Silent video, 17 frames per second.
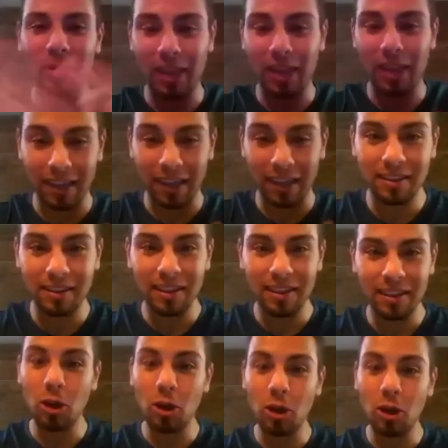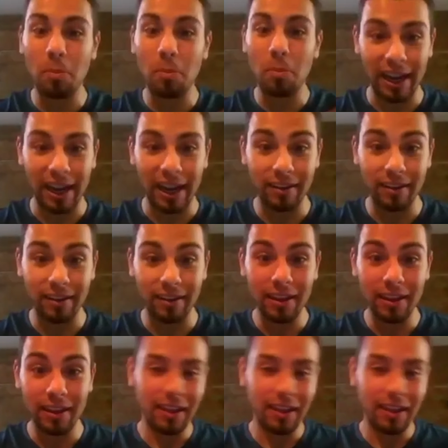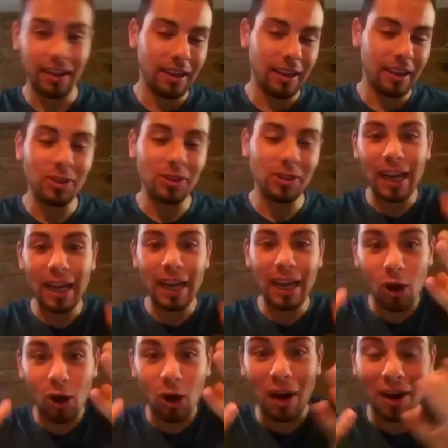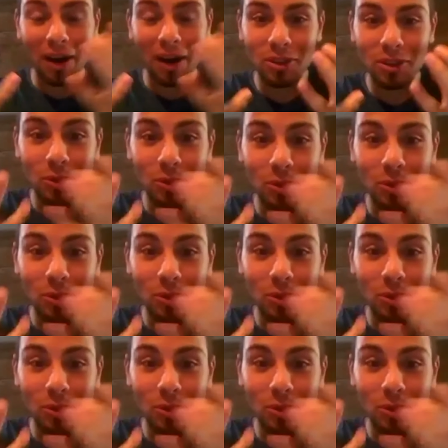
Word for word: Gates combined because they know how to use